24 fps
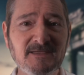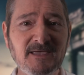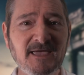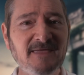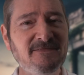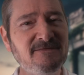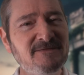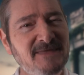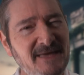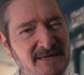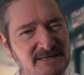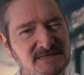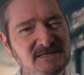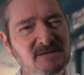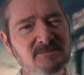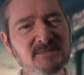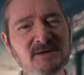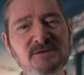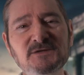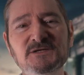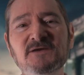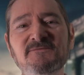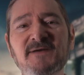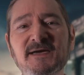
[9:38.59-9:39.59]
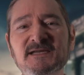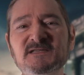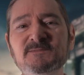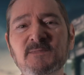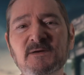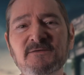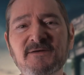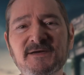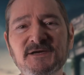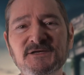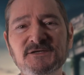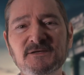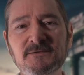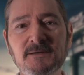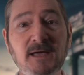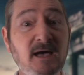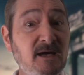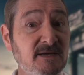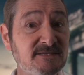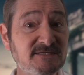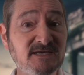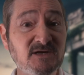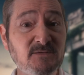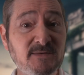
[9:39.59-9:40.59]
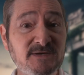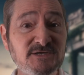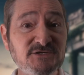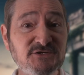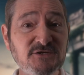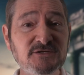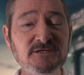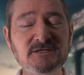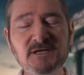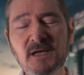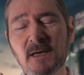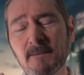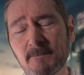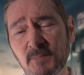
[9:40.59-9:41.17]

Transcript: And that's the beauty of exploration: asking questions,